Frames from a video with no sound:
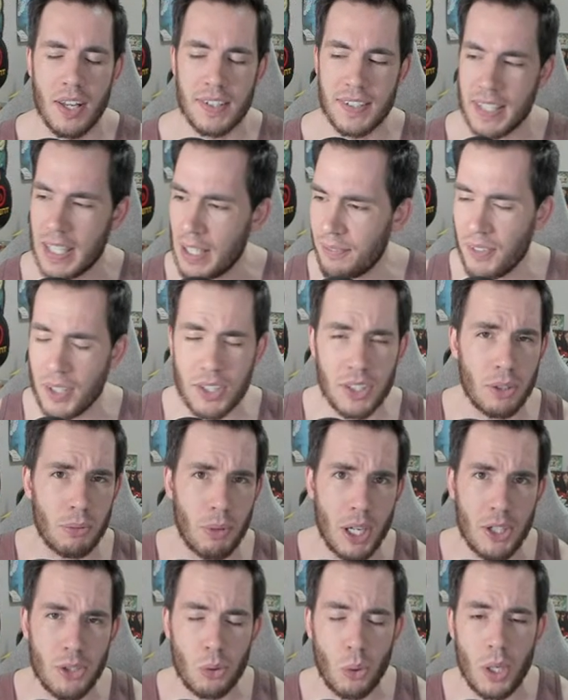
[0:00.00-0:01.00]
See if it's the
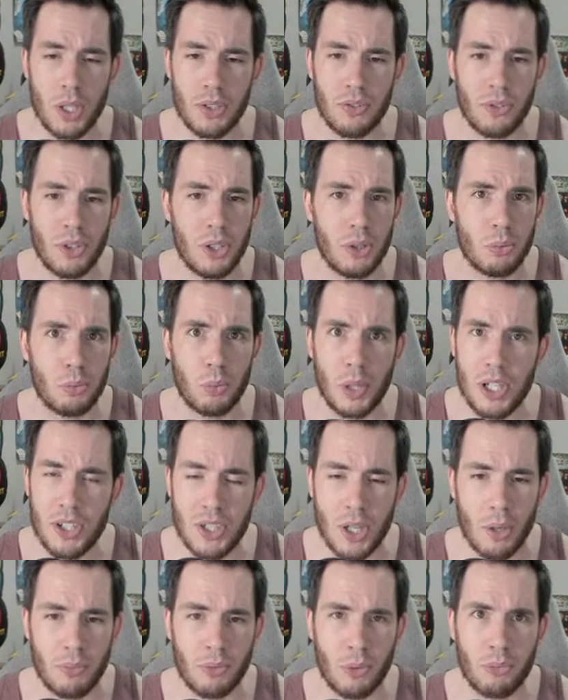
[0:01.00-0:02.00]
right choice $1. for you.
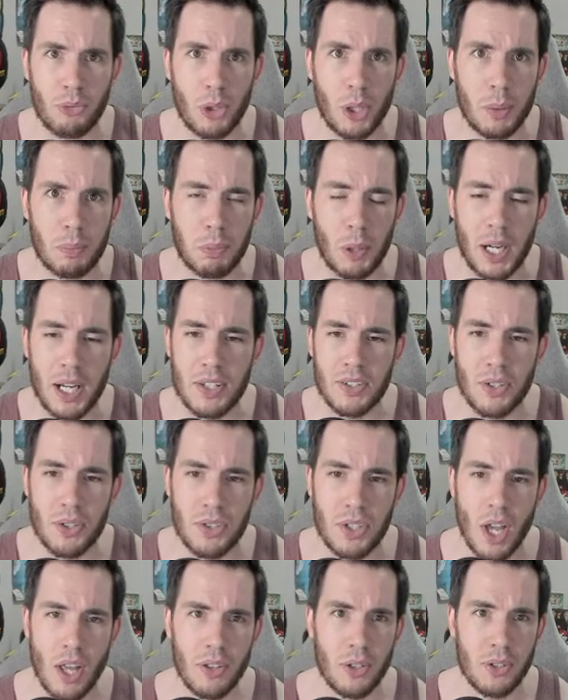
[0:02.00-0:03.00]
Reach out for free
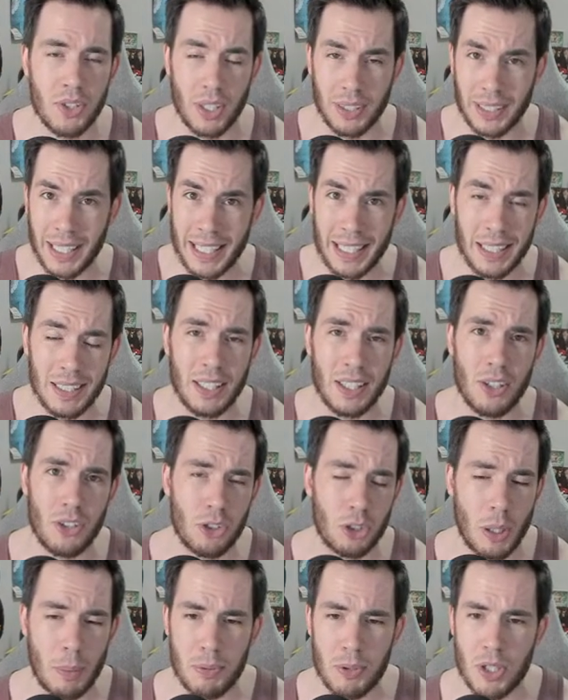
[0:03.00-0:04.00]
appraisals. There's a $2. link in the
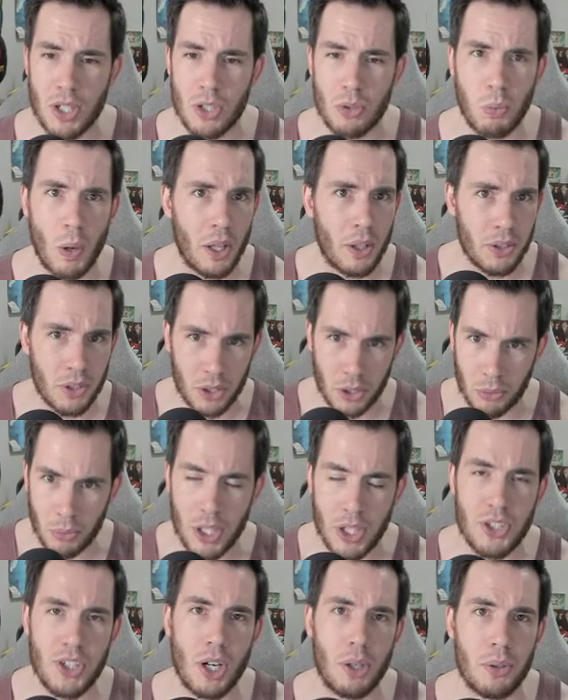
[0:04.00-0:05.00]
description as well. You can
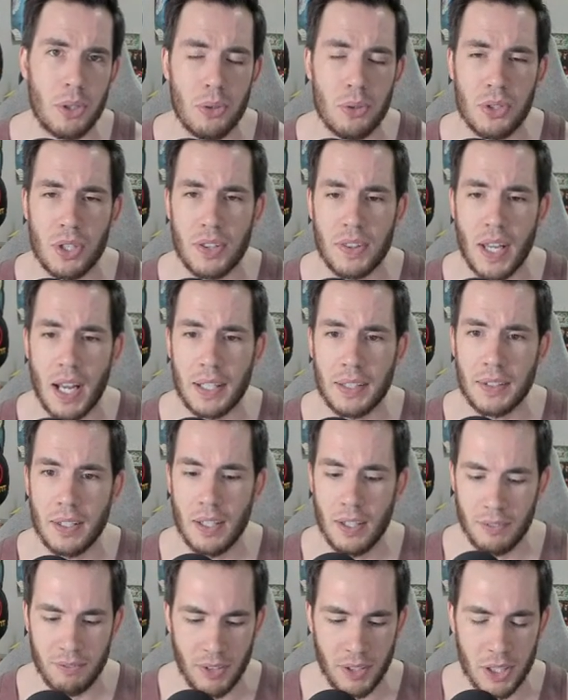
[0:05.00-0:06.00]
reach out using that.
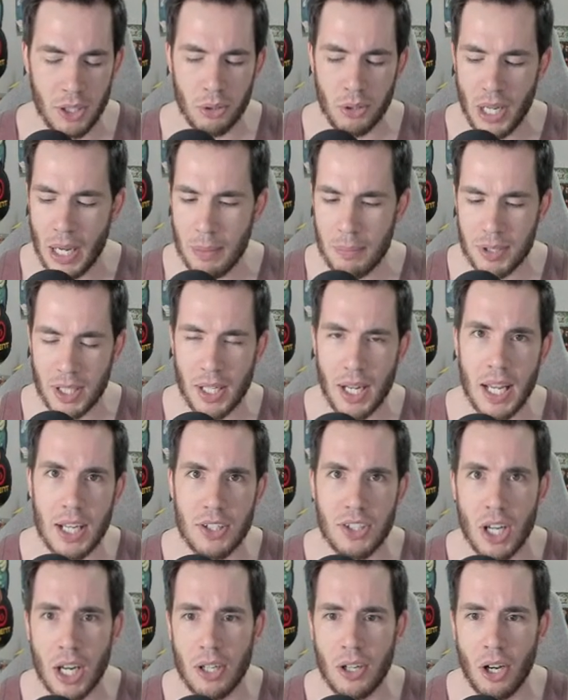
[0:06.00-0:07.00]
Videogames at
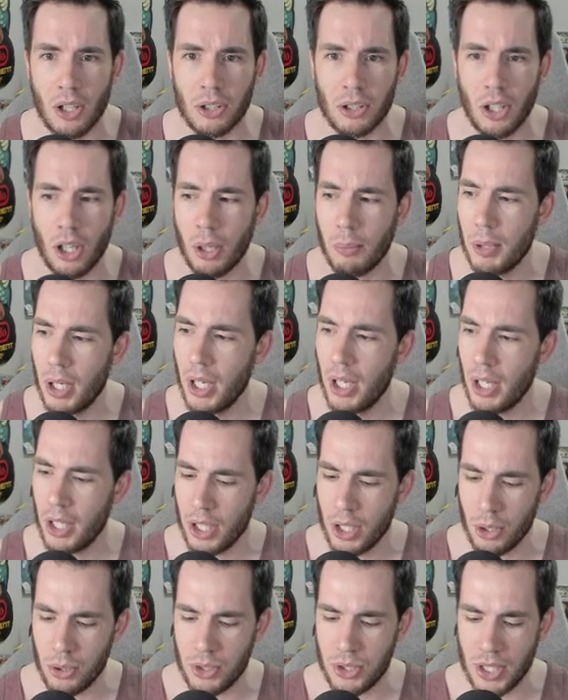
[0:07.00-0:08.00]
ha.com.
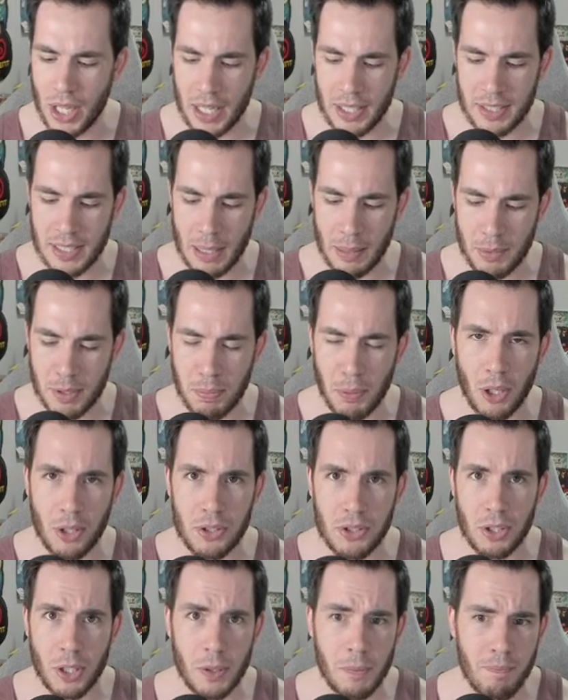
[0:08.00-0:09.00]
Huge thanks to them
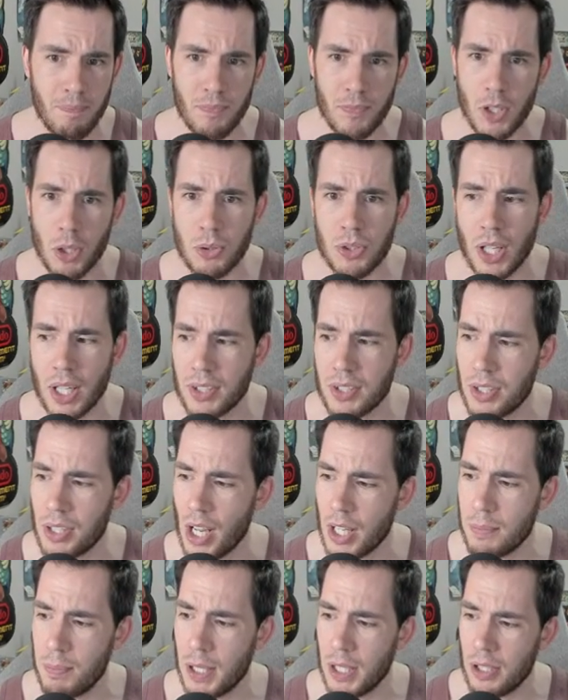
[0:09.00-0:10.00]
sponsoring. Huge thanks to you
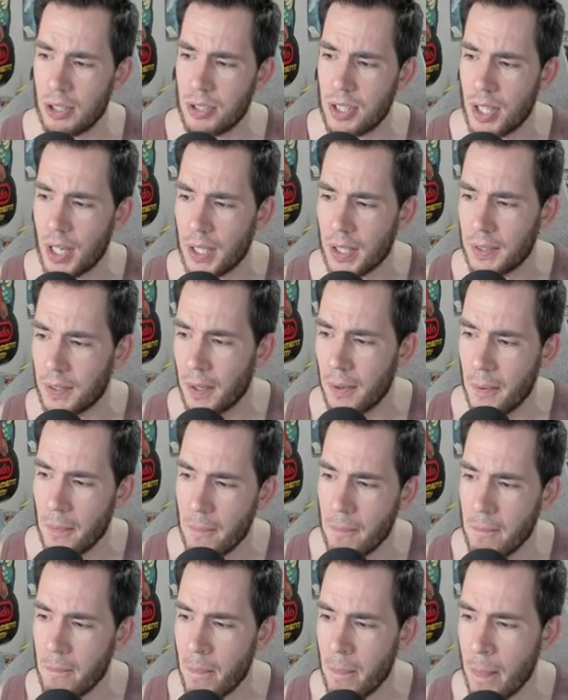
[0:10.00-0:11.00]
guys being here tonight.
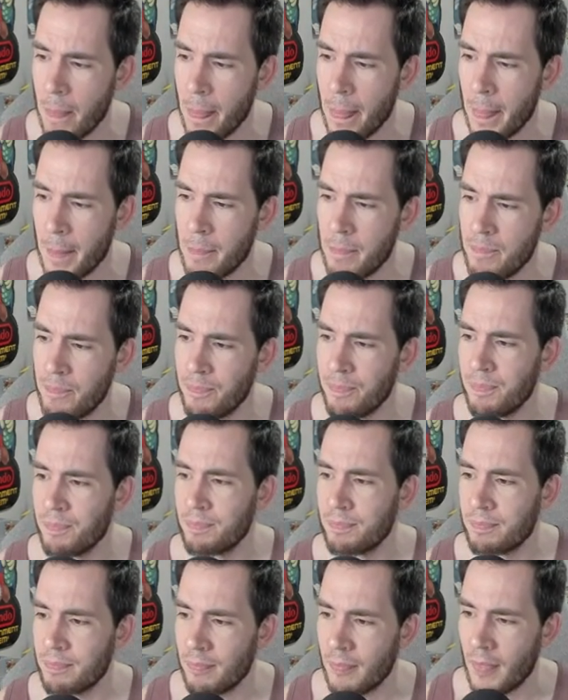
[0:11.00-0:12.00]

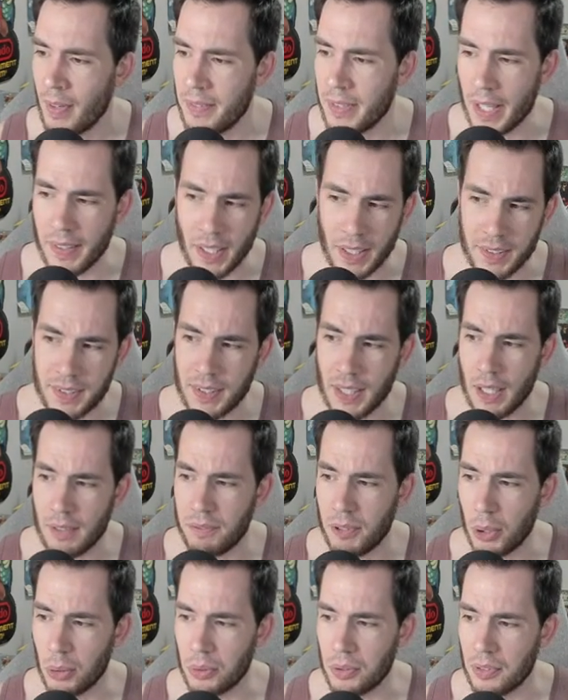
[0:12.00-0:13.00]
Fair yeah, one. that's
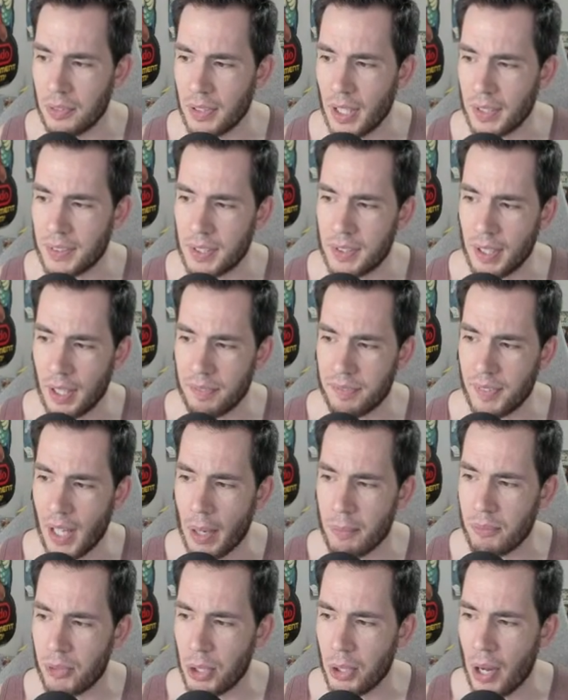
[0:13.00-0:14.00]
tough, Odin. That's a tough
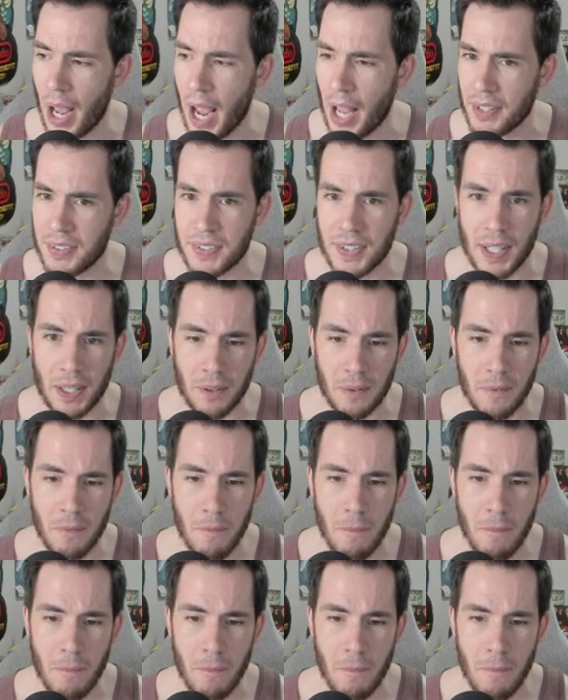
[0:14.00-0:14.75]
time for you to ask there.